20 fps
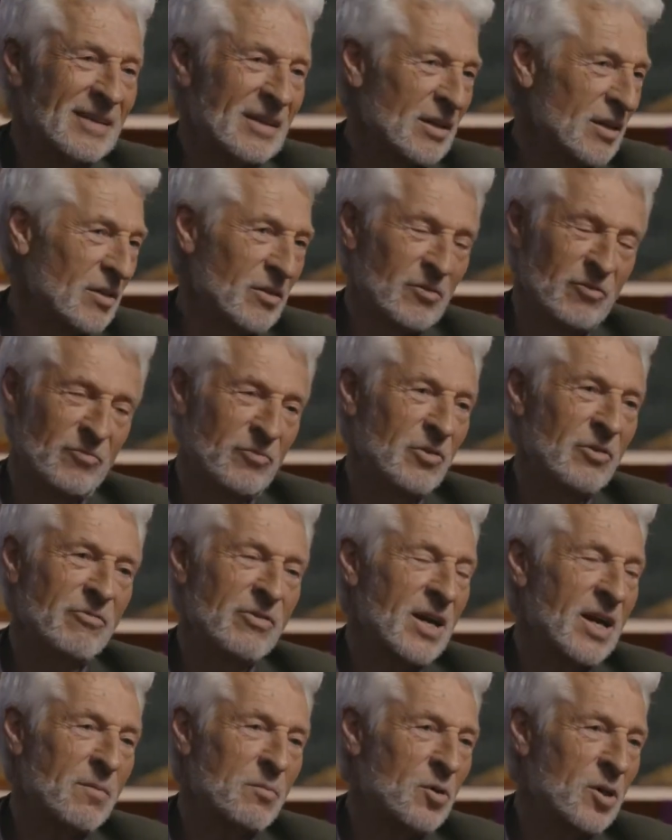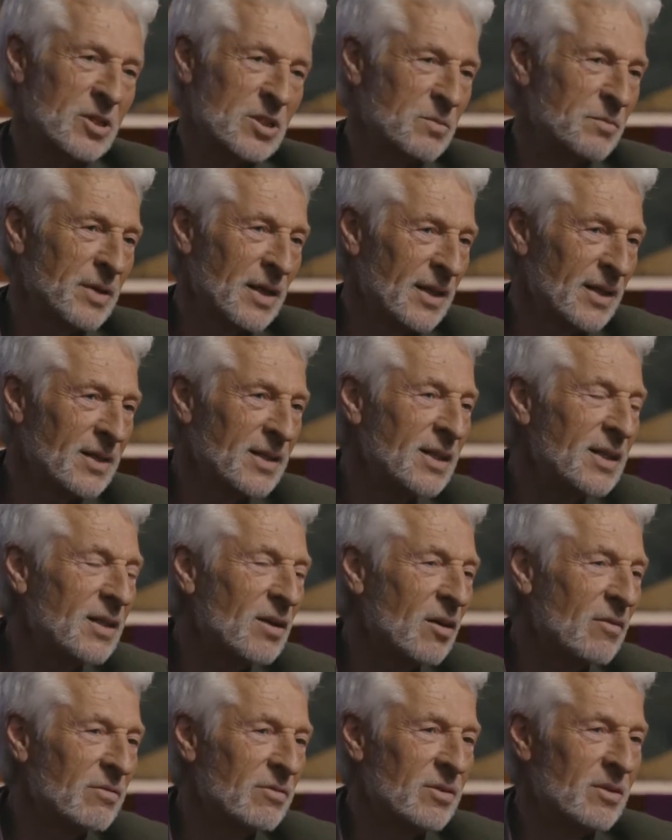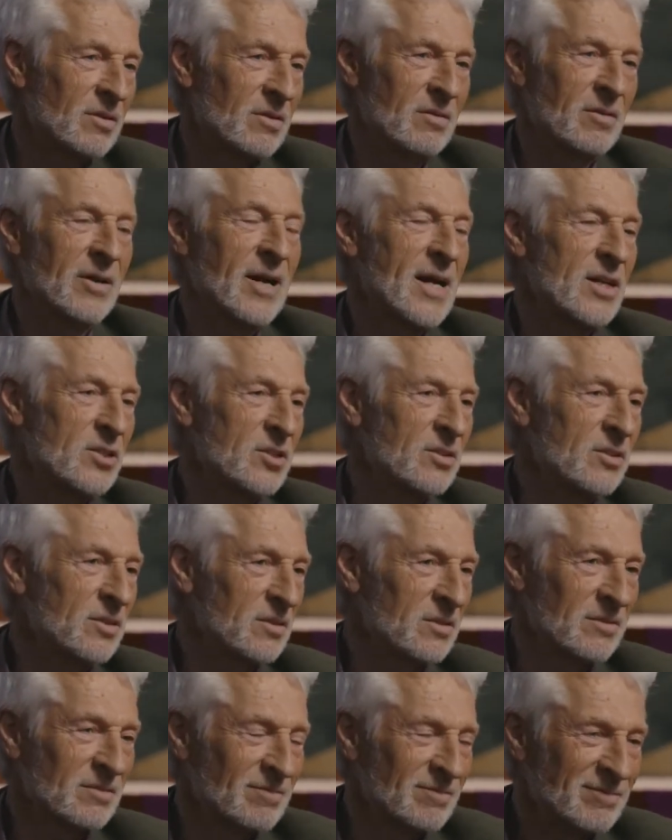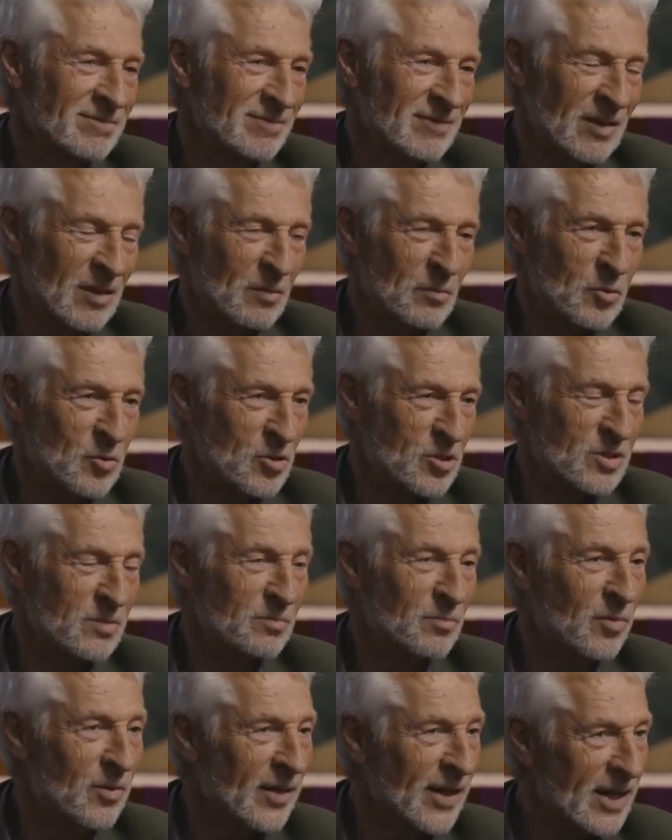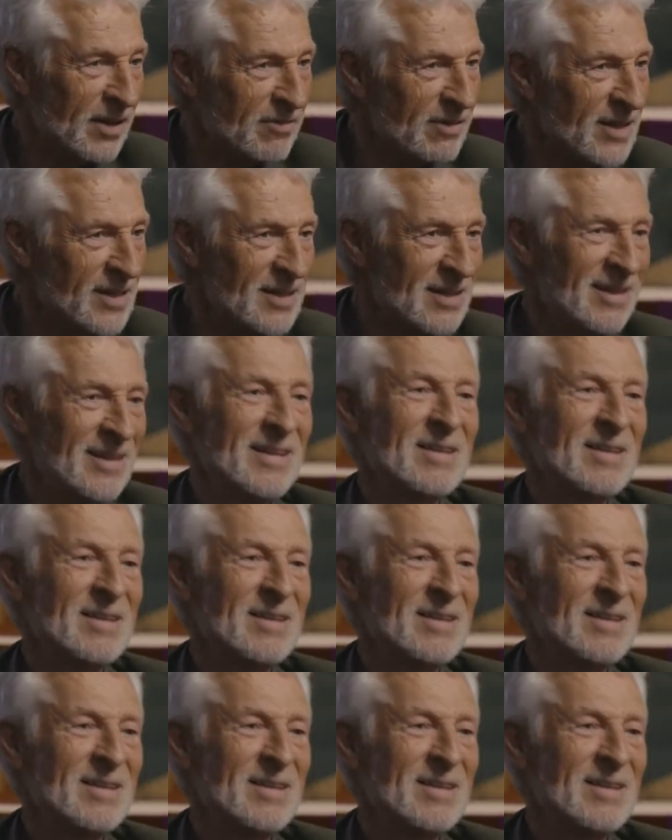uh, the very possibility of a rational uh, person believing,